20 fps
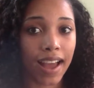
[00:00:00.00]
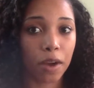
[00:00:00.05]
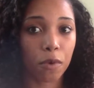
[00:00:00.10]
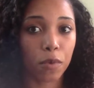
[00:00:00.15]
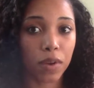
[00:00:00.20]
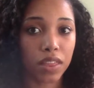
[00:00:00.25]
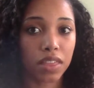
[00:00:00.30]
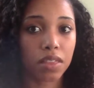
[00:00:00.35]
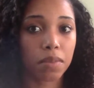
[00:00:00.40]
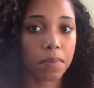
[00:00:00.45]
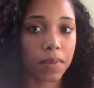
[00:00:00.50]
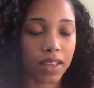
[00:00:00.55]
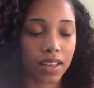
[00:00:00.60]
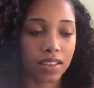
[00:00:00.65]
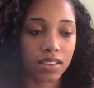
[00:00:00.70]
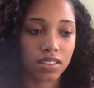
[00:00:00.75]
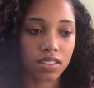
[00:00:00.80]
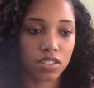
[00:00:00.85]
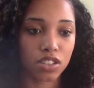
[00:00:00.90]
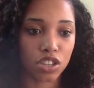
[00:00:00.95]

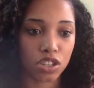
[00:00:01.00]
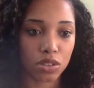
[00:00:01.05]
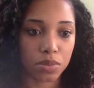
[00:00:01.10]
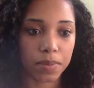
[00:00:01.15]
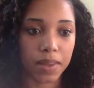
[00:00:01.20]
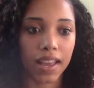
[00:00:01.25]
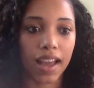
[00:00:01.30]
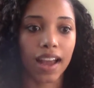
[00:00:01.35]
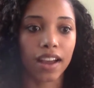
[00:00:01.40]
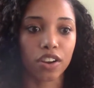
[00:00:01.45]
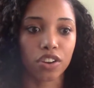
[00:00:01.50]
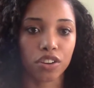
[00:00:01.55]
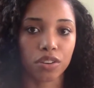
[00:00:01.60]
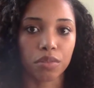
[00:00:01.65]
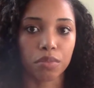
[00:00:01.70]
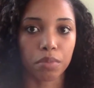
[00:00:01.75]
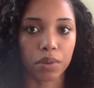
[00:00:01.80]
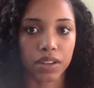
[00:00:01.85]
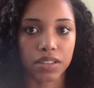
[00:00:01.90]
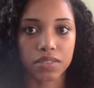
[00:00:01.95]
I
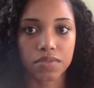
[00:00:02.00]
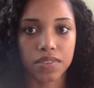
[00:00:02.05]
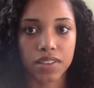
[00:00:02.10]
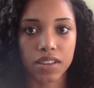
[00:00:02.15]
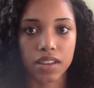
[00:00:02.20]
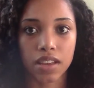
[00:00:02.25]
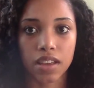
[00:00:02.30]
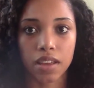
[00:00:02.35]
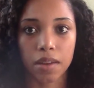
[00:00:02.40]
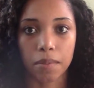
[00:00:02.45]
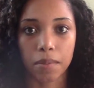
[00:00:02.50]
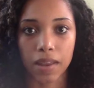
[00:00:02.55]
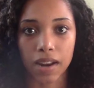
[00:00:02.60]
couldn't breastfeed him,